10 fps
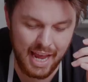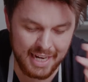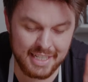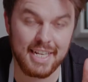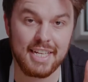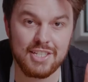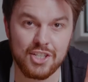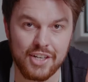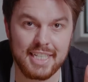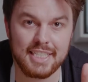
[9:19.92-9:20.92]
And it does
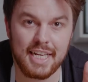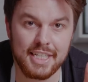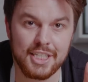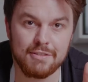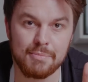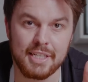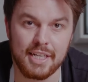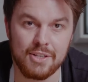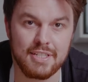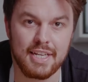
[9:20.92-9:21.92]
scratch that itch for me
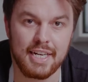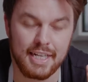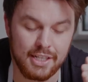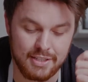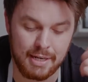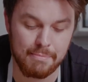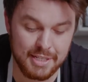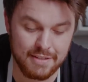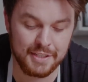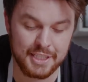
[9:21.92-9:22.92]
that I was saying, like, because I
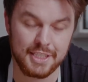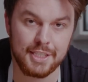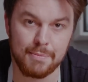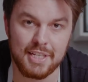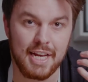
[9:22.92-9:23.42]
miss fish and chips.